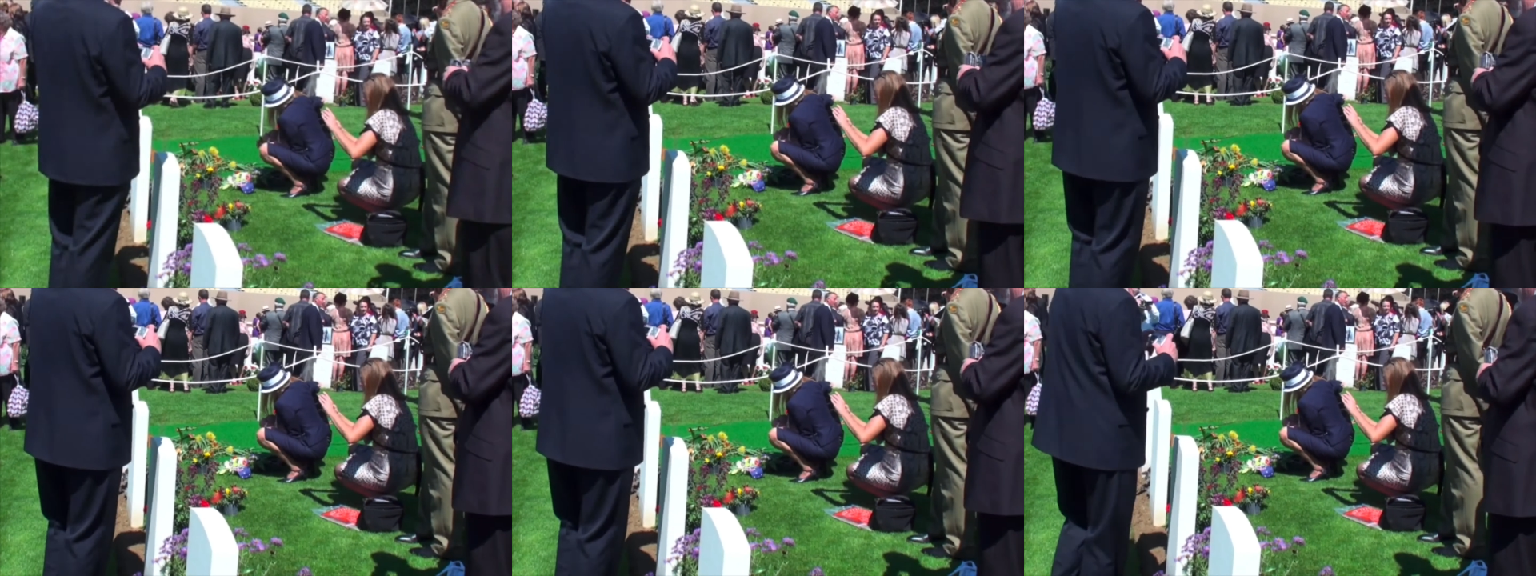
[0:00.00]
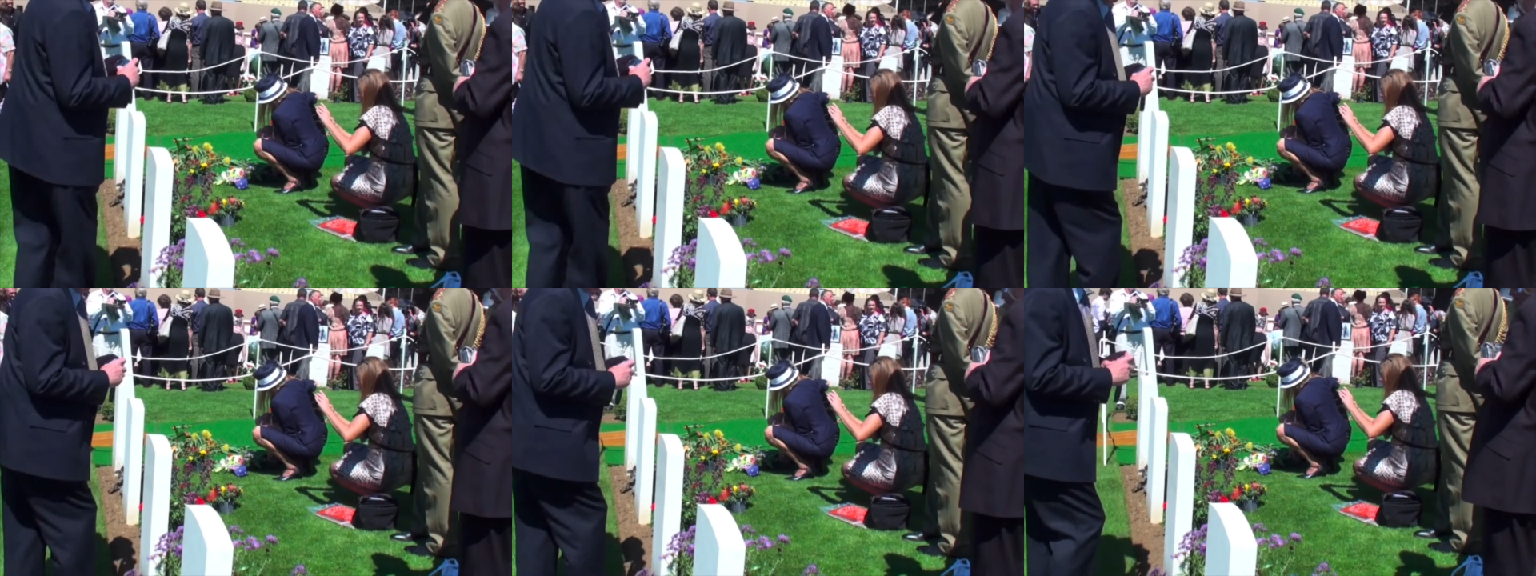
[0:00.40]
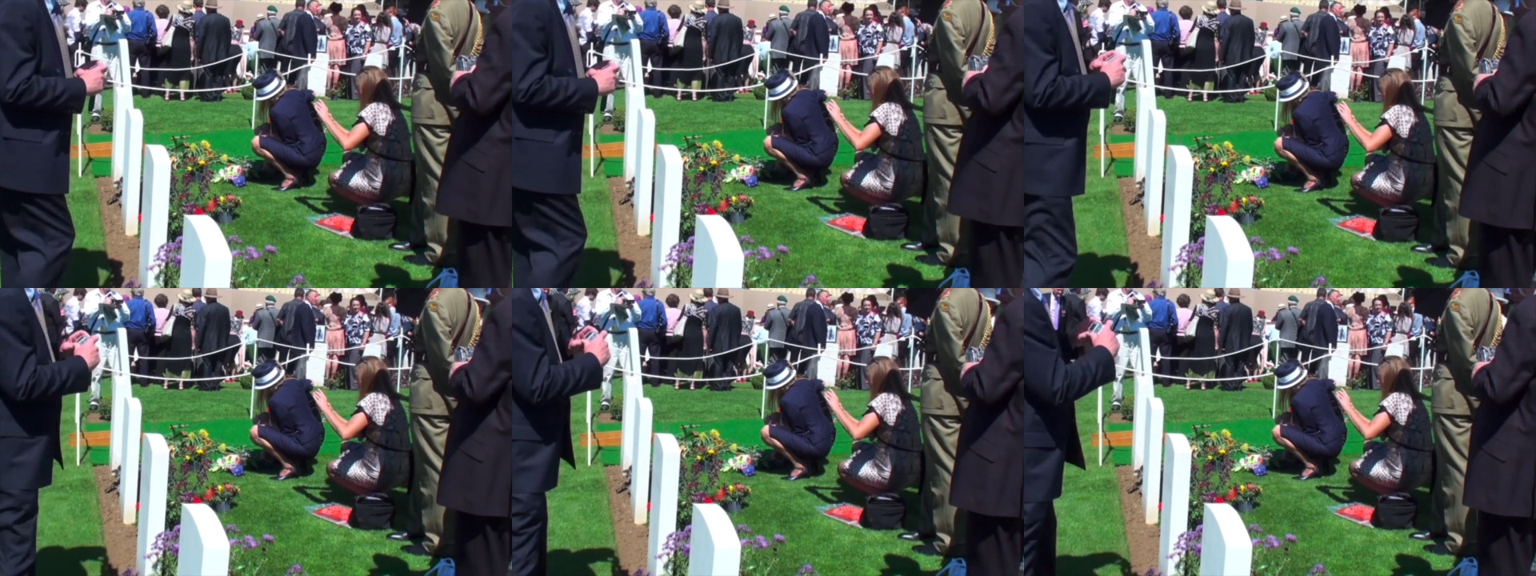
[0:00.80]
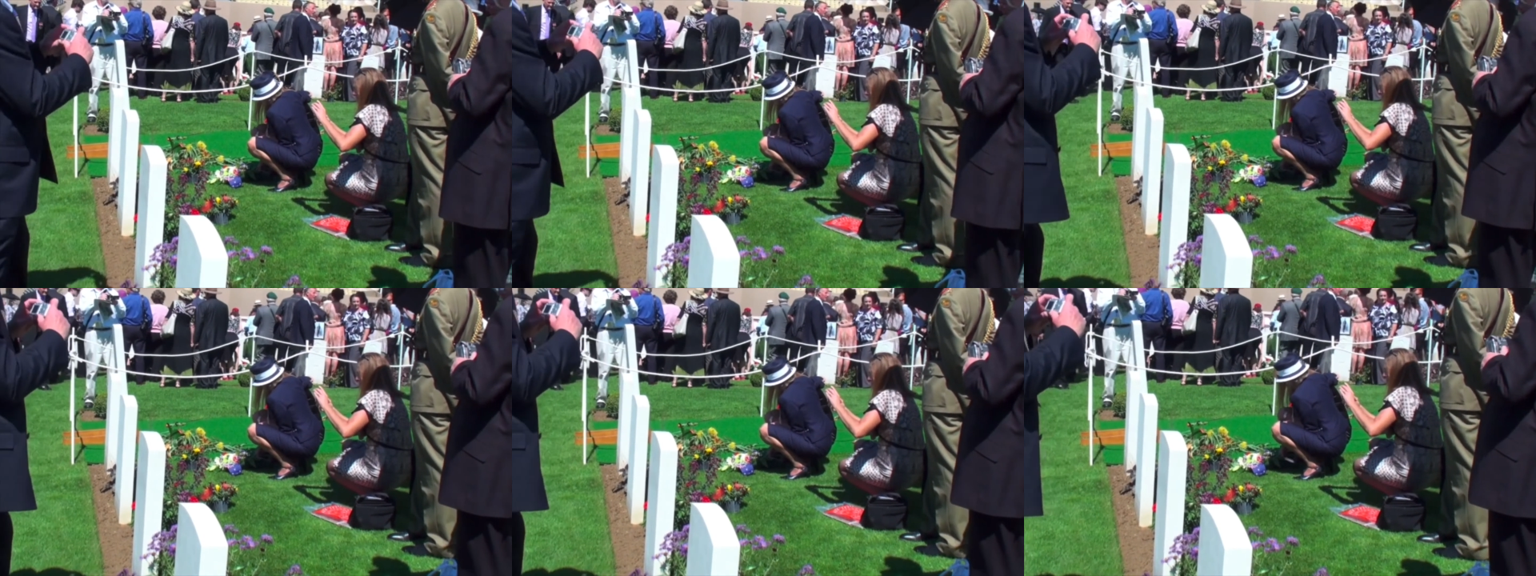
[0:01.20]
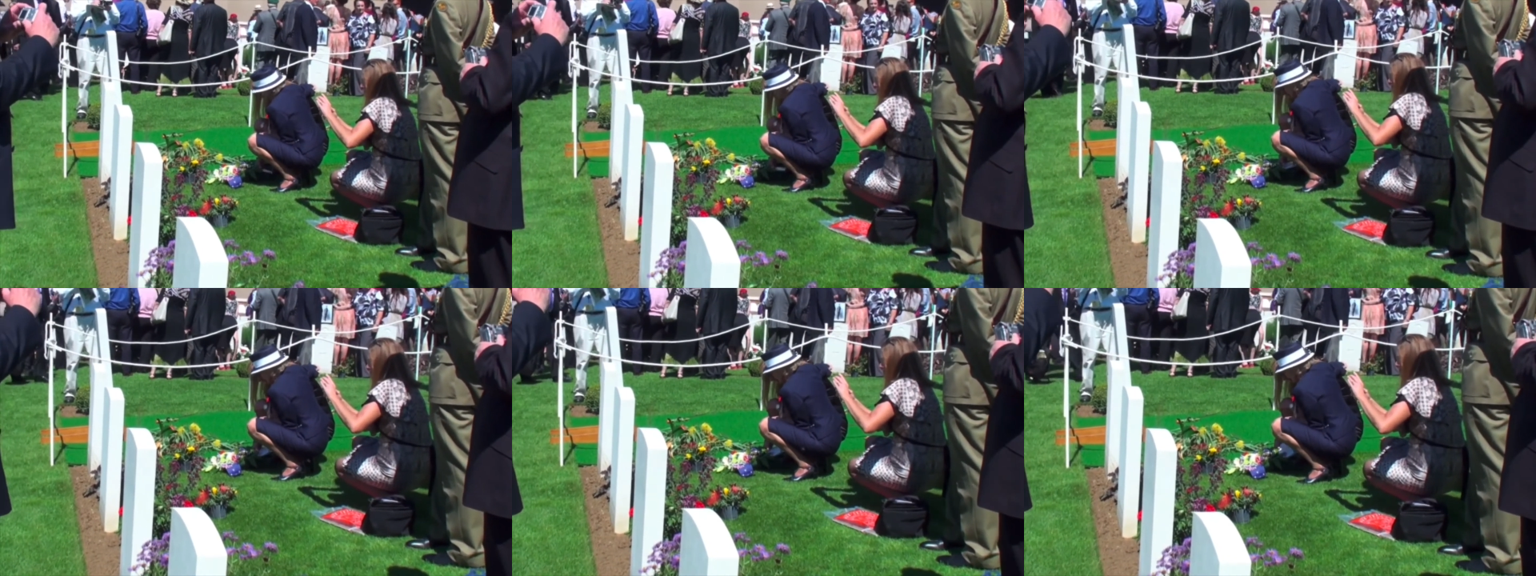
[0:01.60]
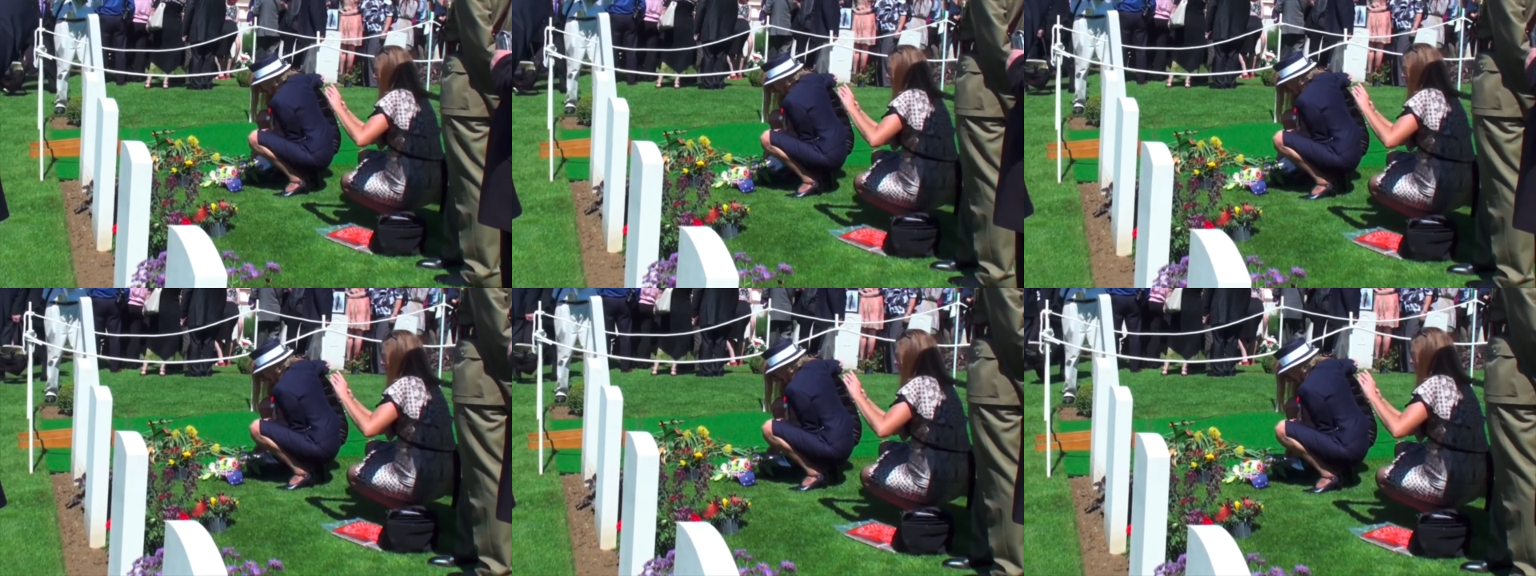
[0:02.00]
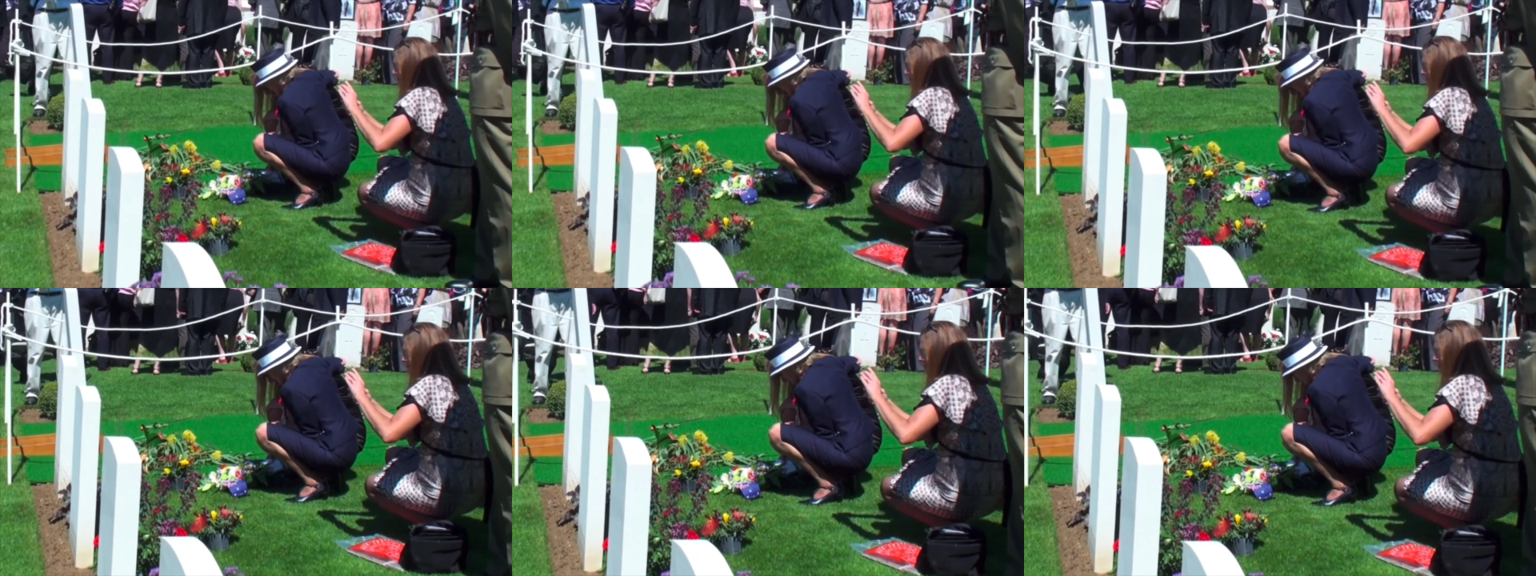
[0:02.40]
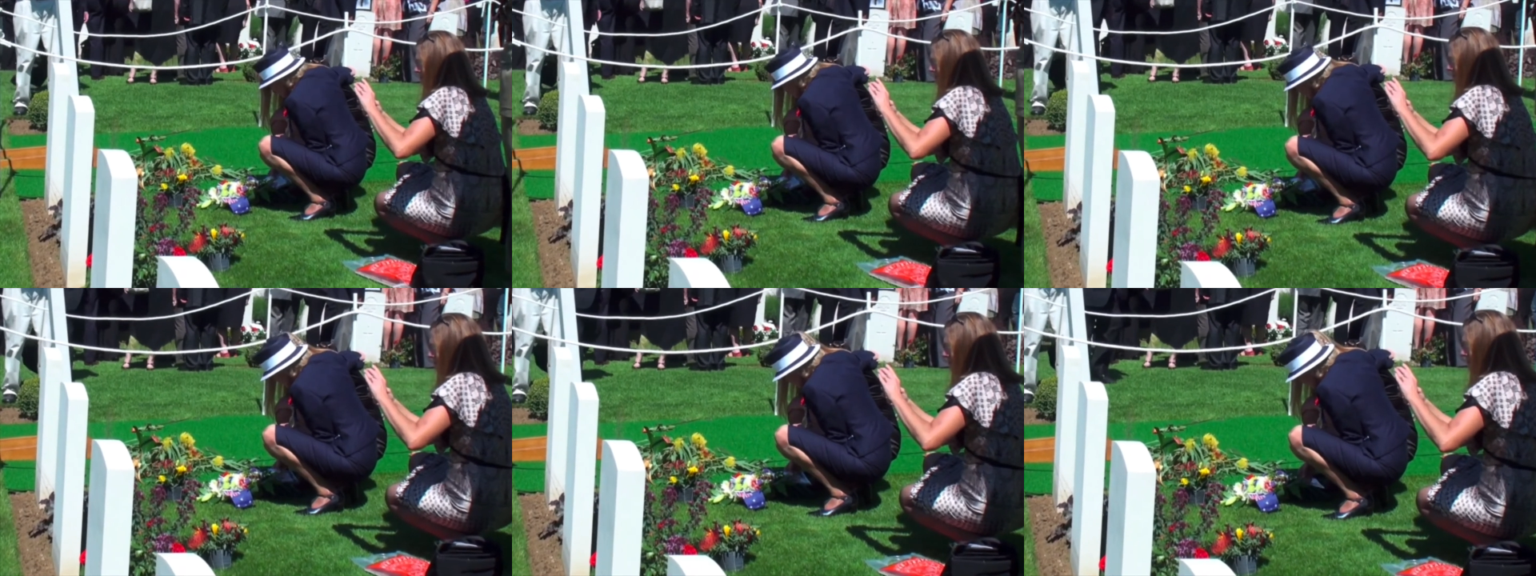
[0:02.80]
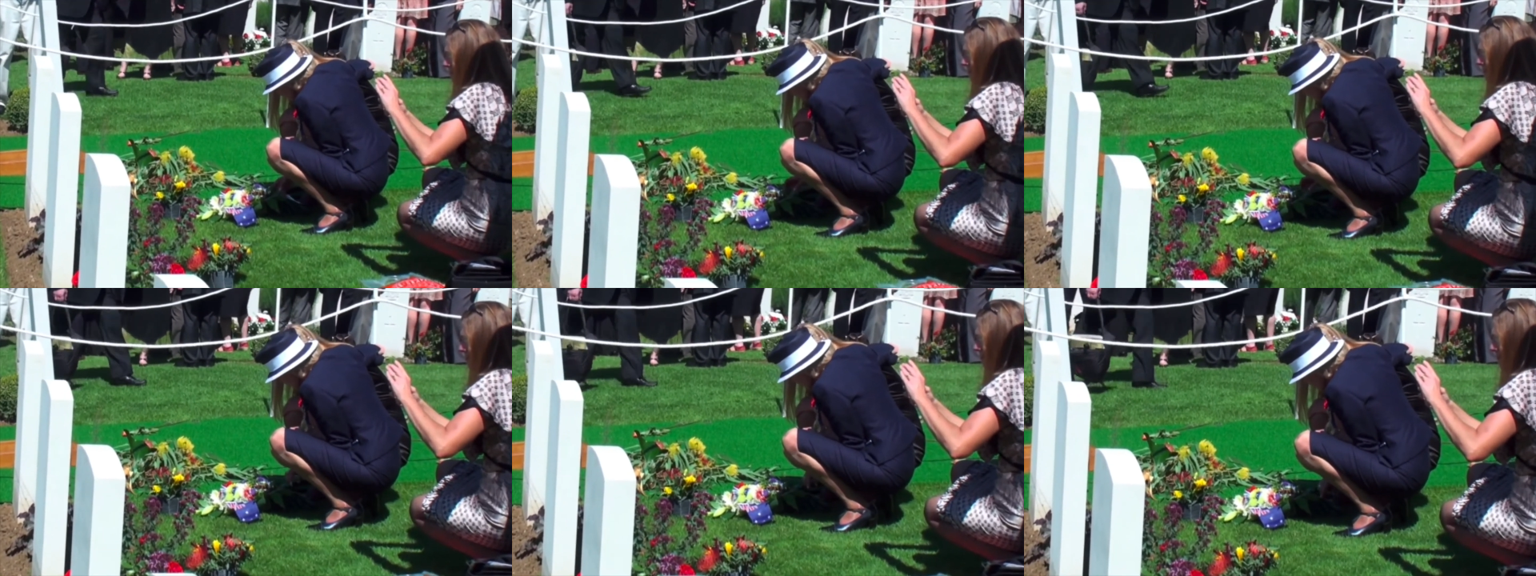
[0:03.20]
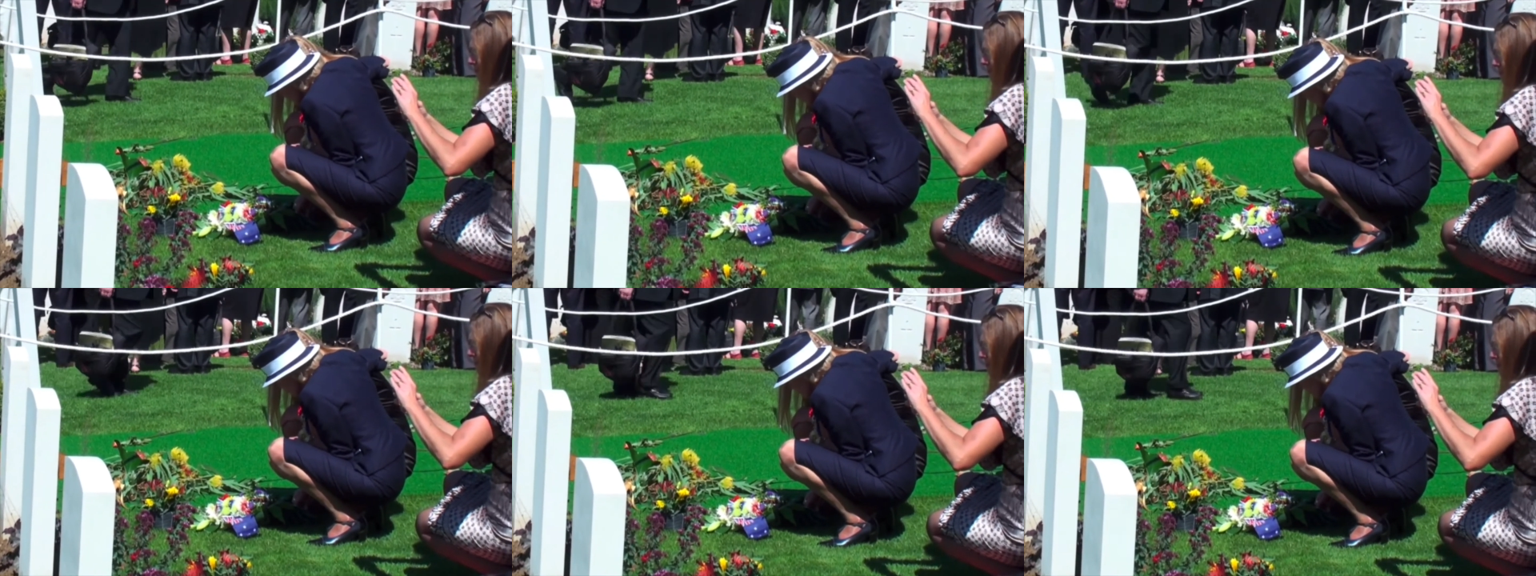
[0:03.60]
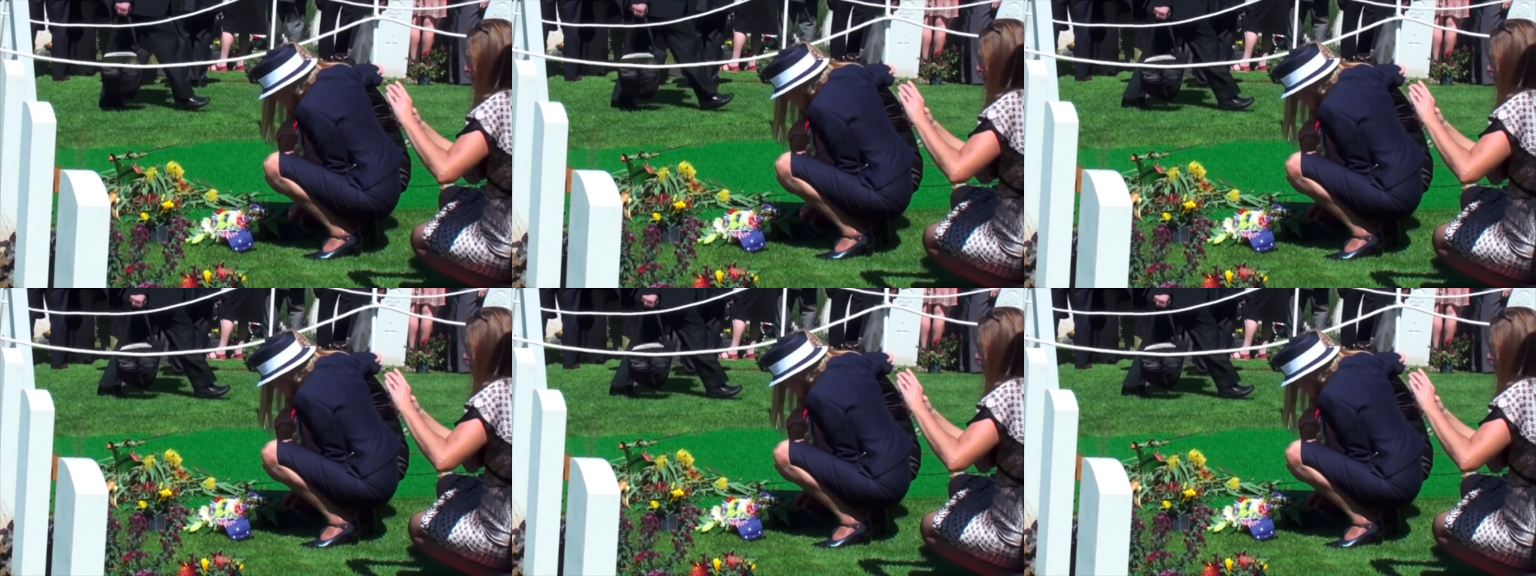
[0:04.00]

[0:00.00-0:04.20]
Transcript: (no speaker visible)